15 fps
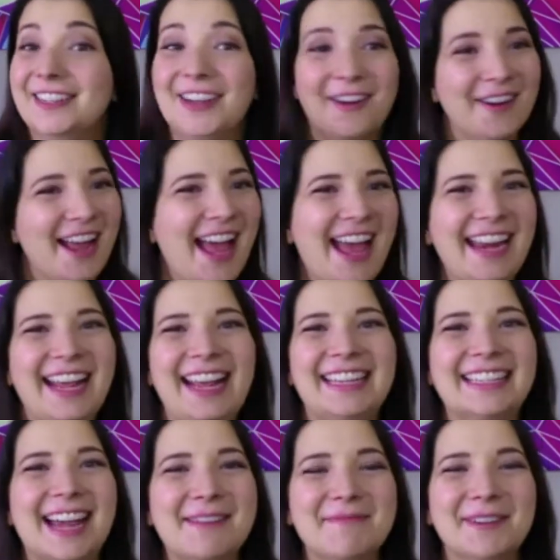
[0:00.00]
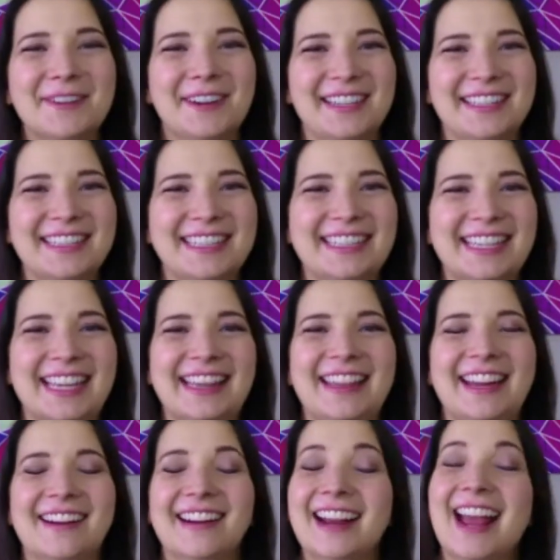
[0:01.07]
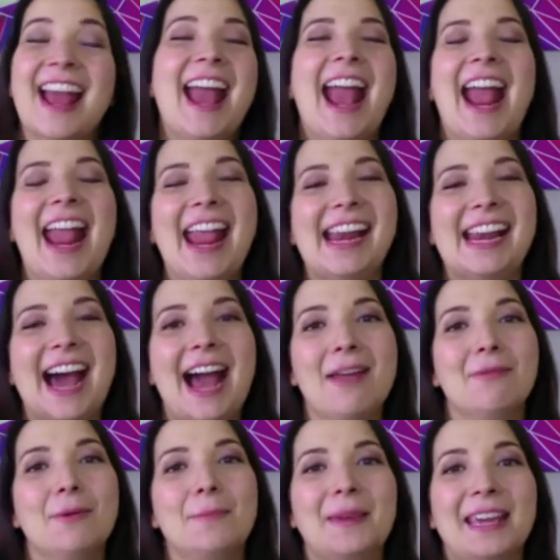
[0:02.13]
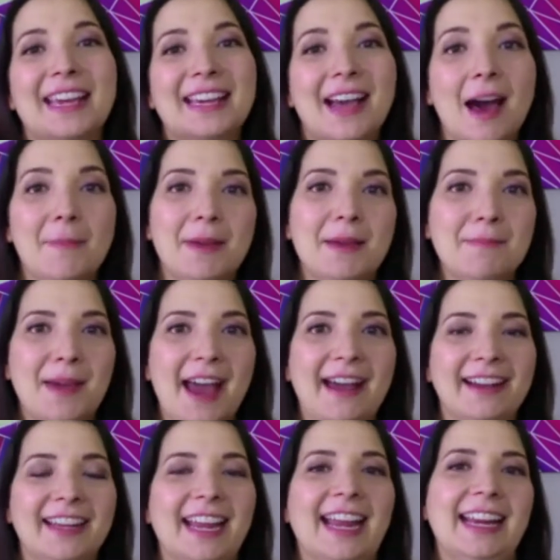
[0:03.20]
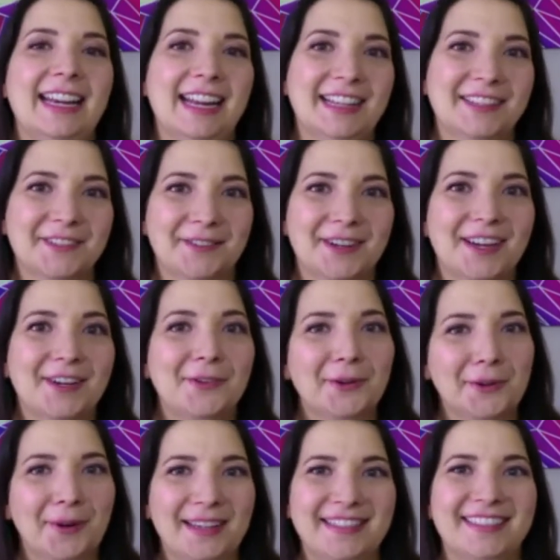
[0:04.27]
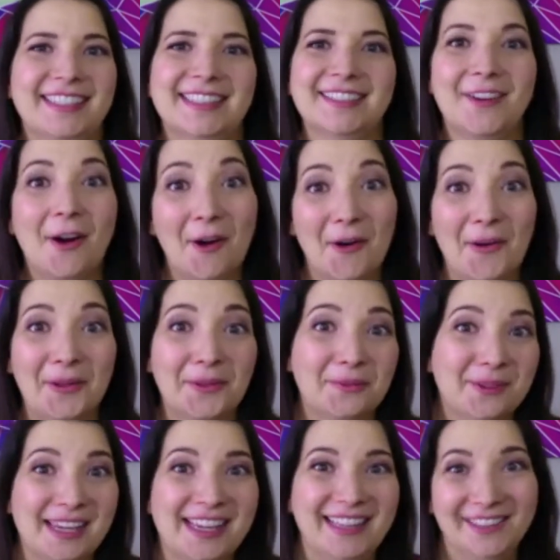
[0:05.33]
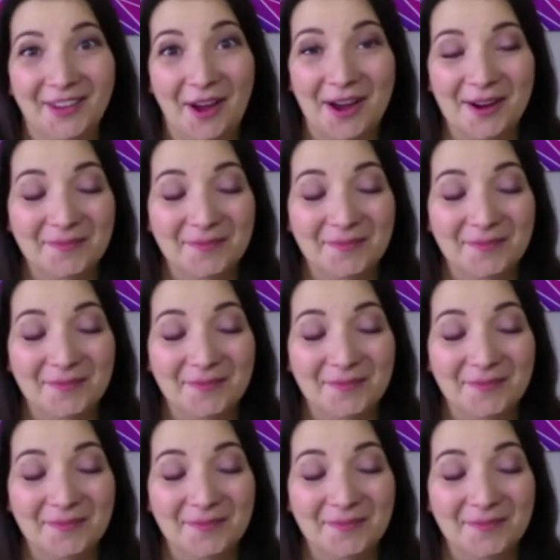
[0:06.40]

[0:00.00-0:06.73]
Go ahead and type your questions in there, and I will be coming back and answering your questions all week long.